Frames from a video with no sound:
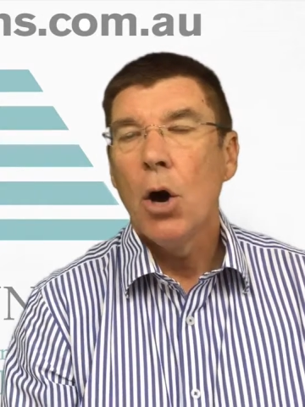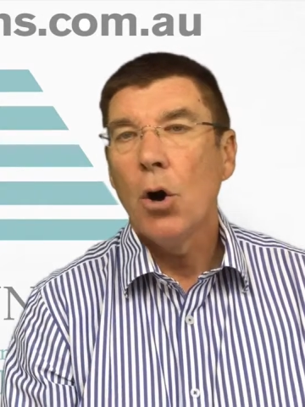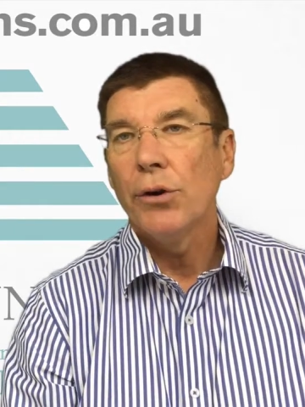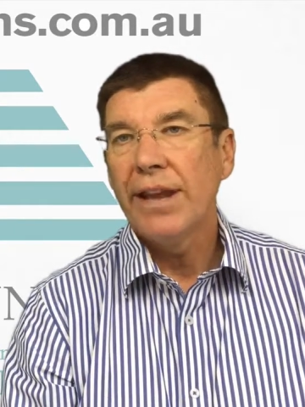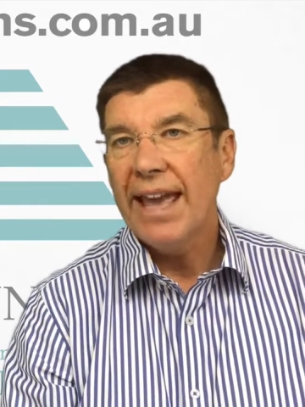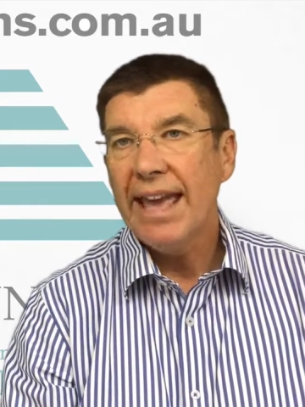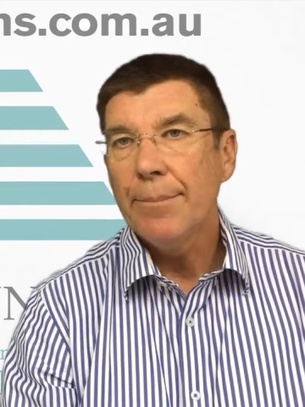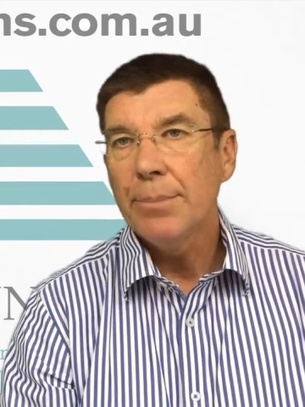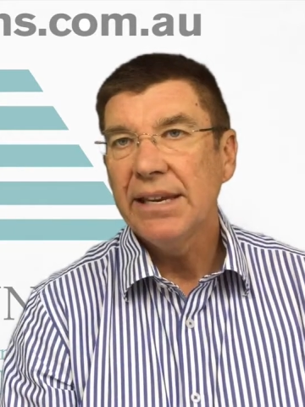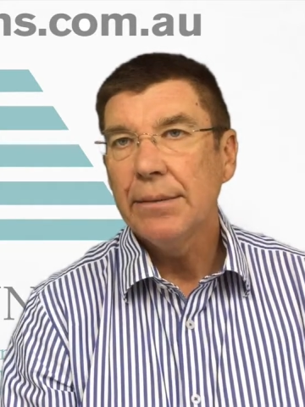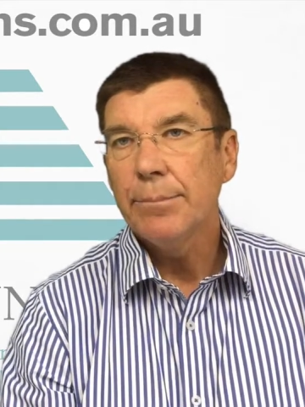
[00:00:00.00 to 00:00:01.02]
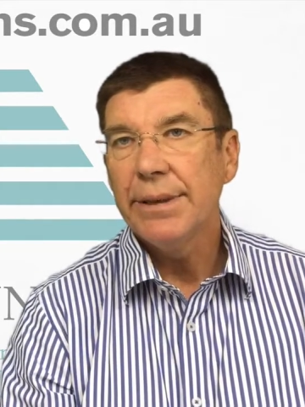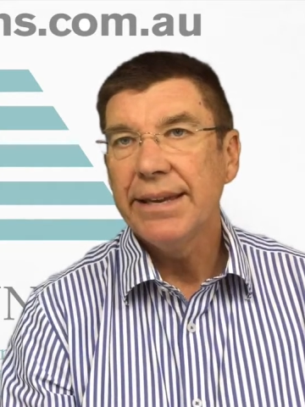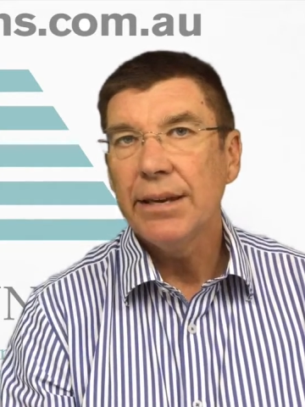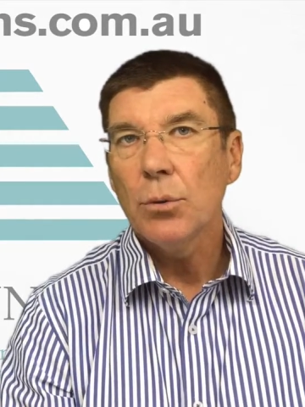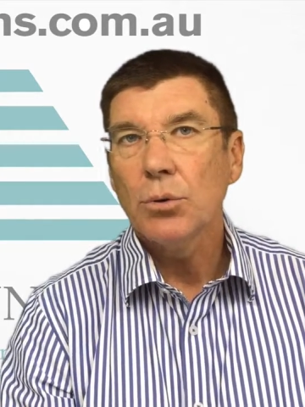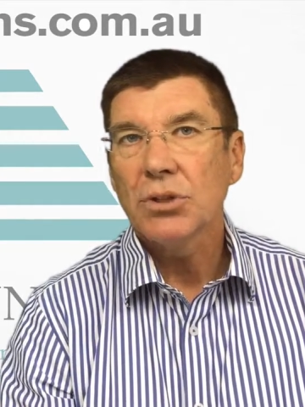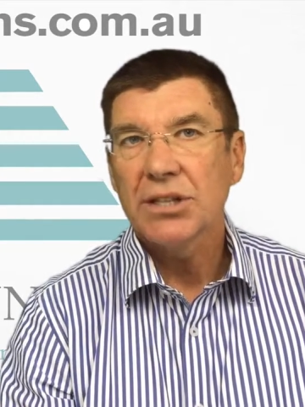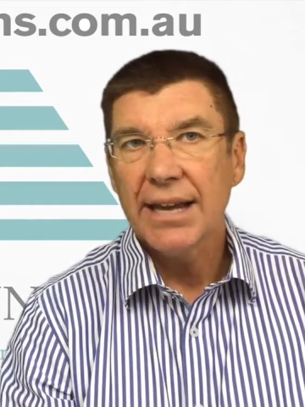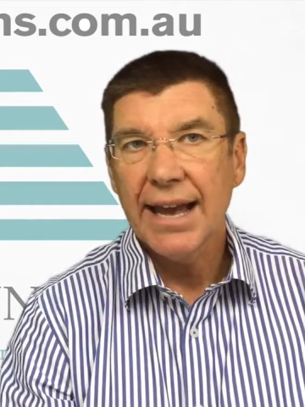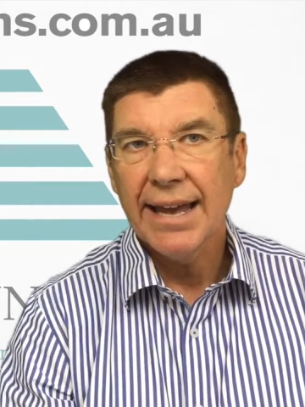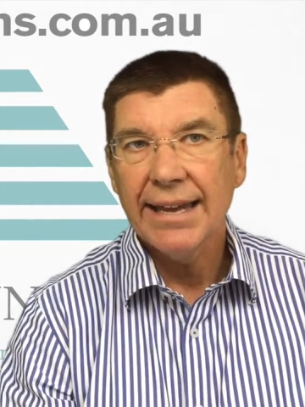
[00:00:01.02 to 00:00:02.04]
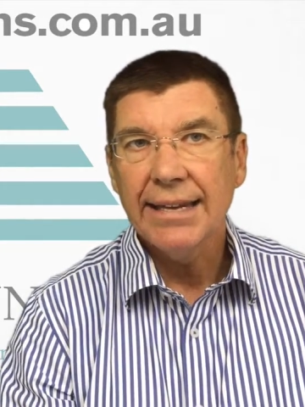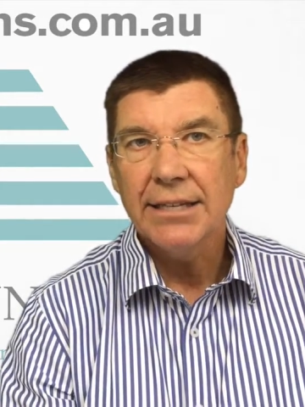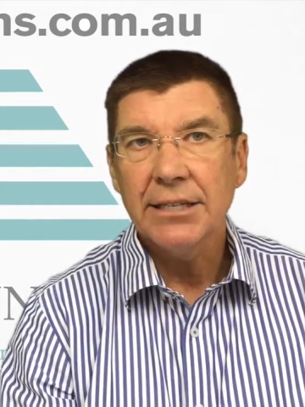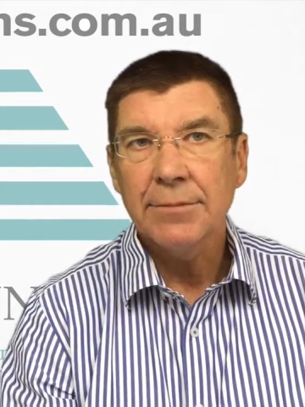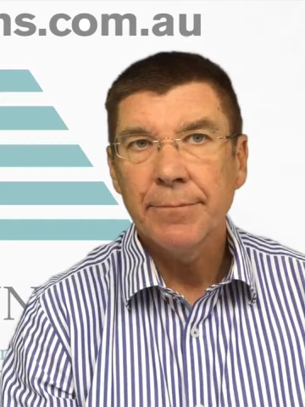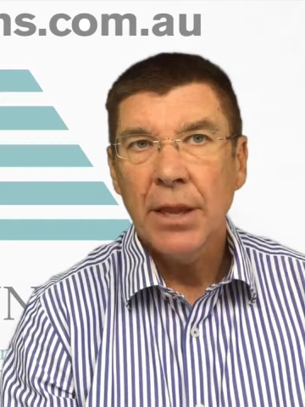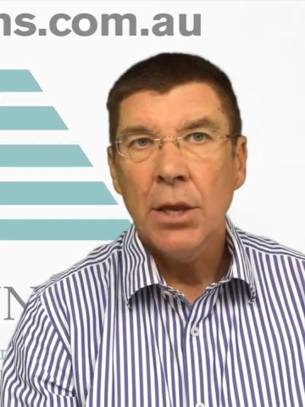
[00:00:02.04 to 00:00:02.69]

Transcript: on Airbnb or Stayz,